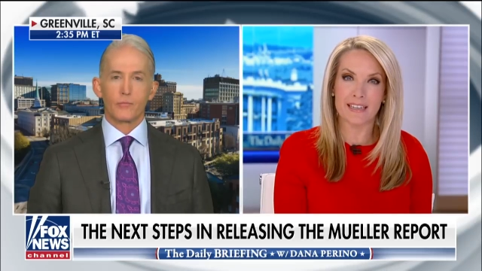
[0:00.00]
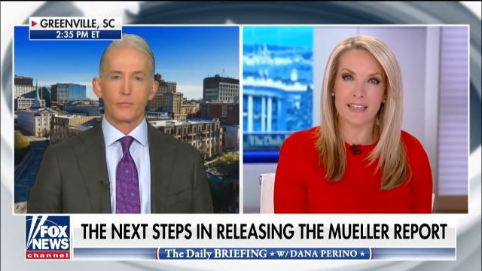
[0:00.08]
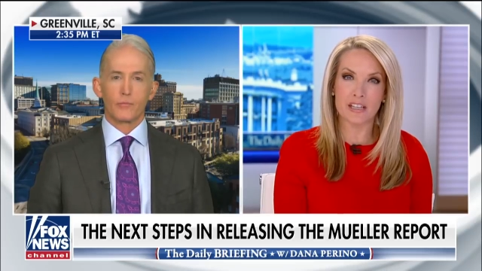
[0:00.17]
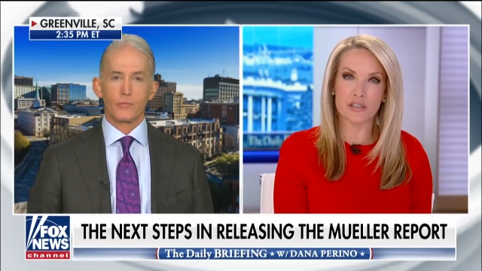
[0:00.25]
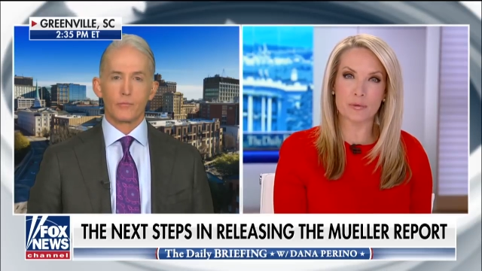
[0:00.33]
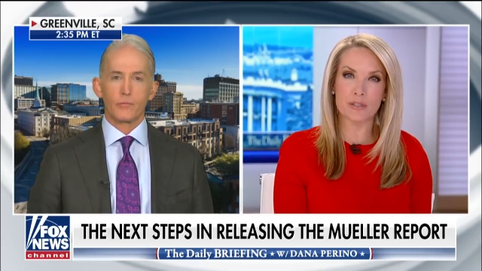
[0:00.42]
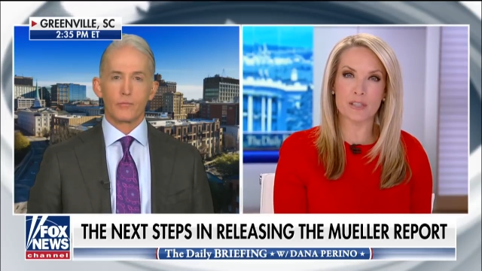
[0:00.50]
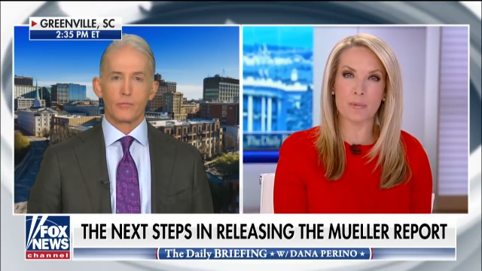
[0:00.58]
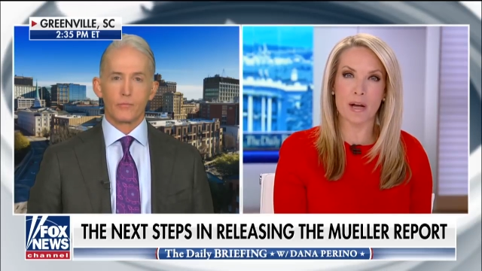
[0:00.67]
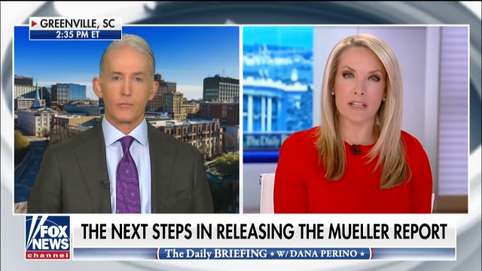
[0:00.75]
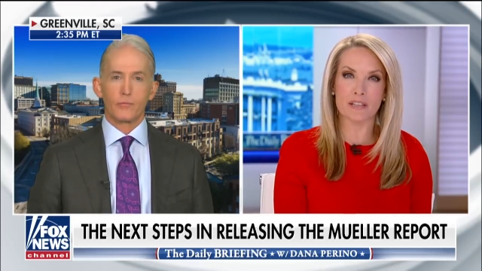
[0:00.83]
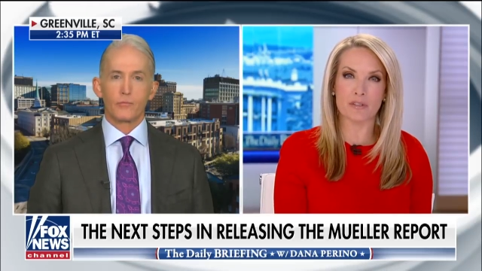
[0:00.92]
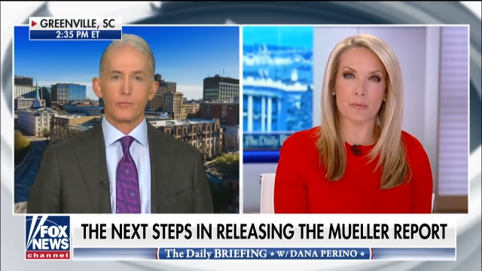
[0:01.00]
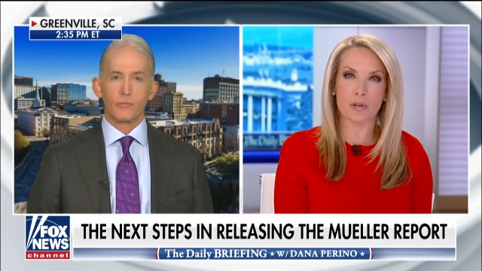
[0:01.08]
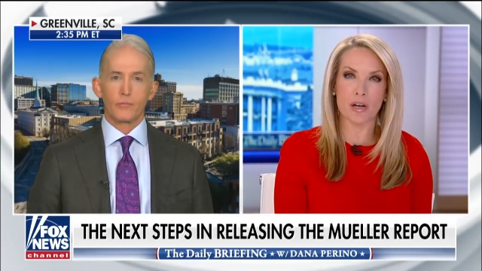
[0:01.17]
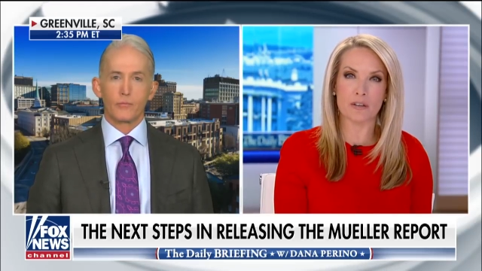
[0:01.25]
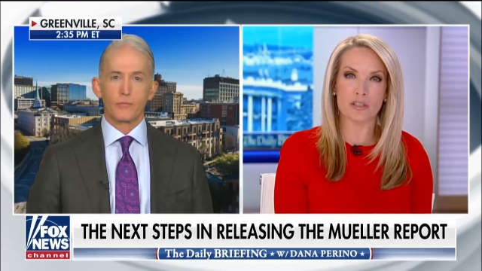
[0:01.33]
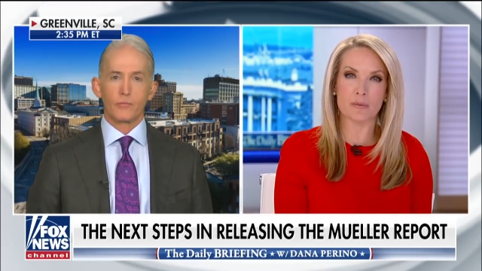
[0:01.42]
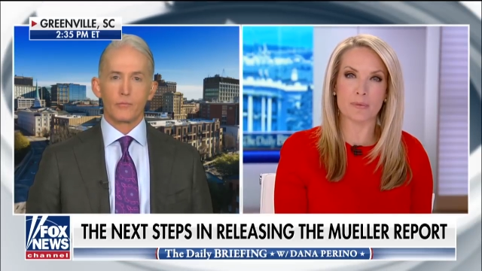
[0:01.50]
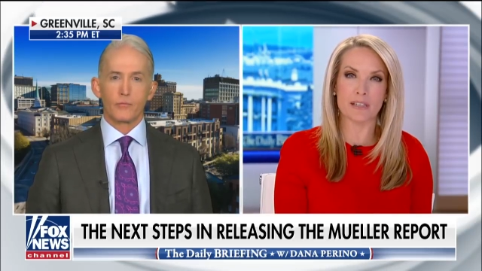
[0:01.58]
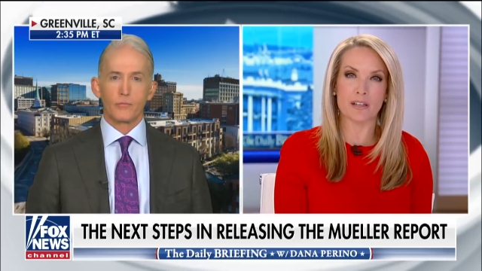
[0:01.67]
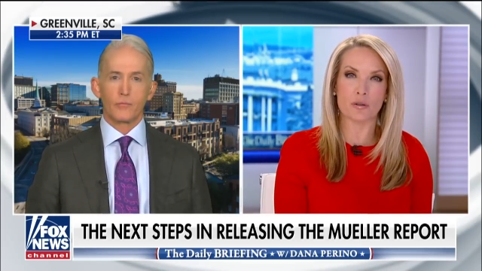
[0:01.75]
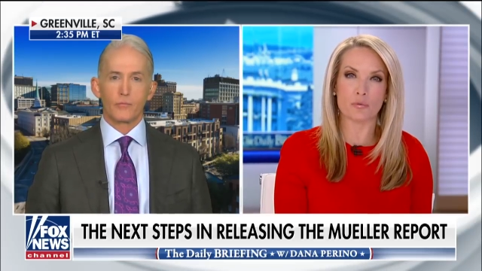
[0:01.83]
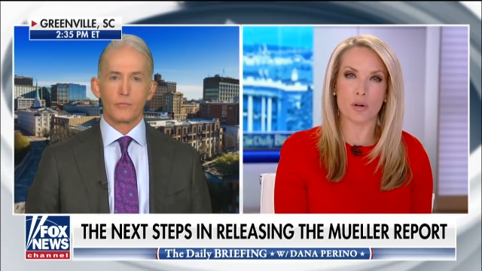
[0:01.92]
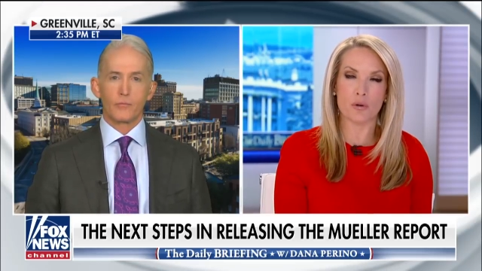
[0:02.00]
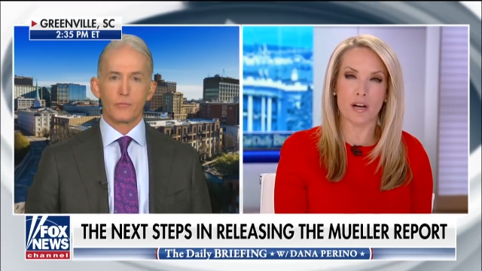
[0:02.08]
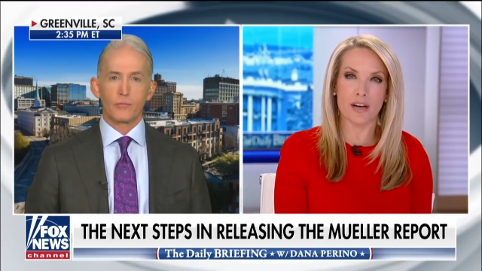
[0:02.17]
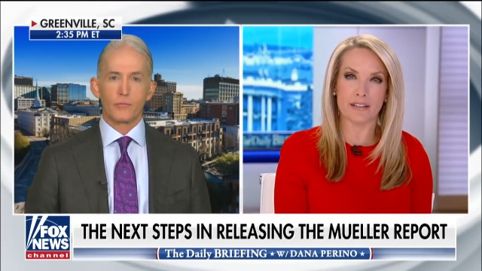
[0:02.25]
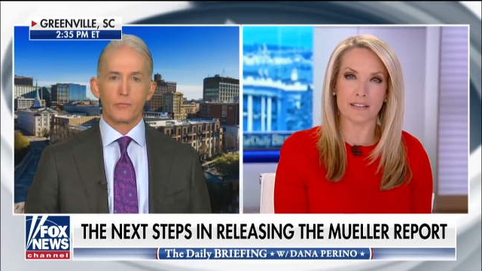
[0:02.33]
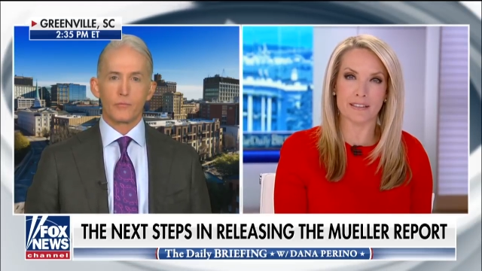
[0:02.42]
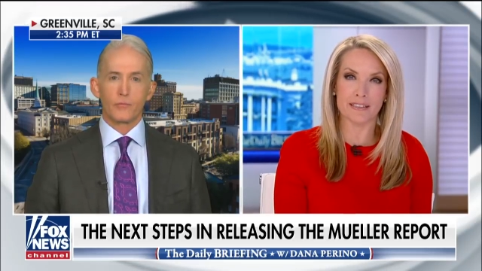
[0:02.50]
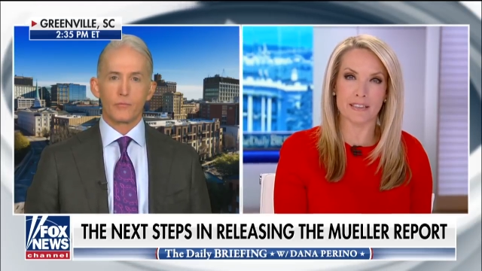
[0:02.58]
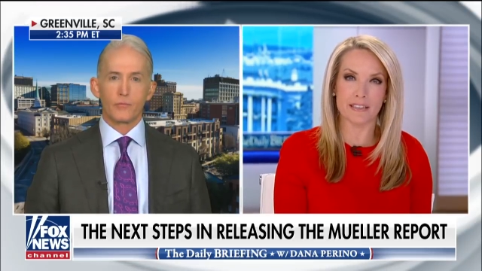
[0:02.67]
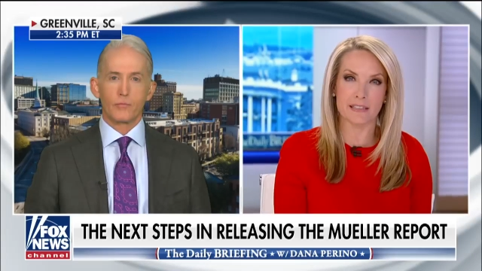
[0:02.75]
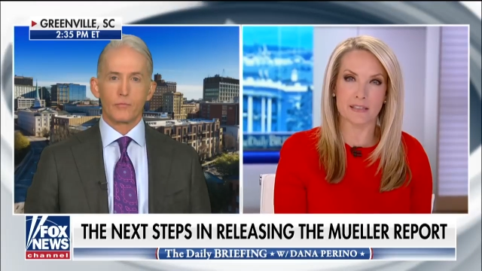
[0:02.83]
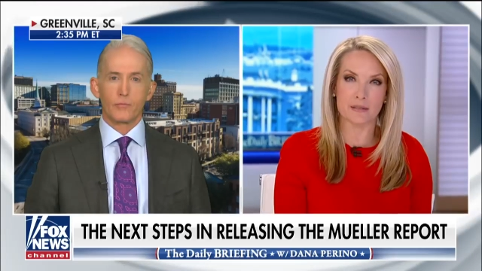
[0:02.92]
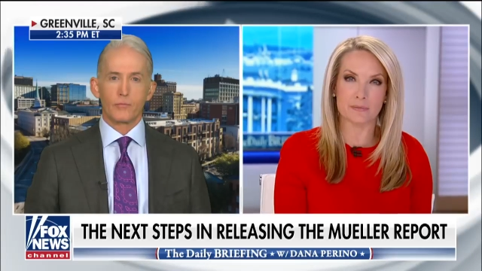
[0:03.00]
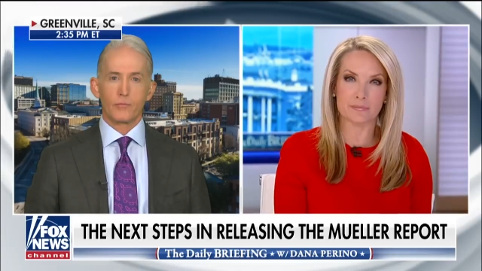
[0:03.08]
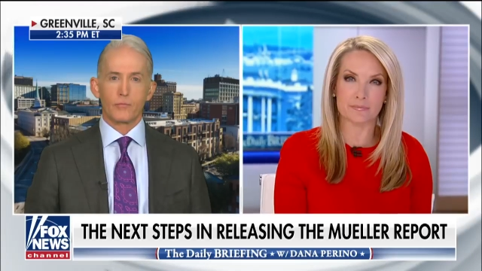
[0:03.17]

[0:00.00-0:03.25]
Speaker 1: Here's a response from Congressman Ro Khanna. Listen to this.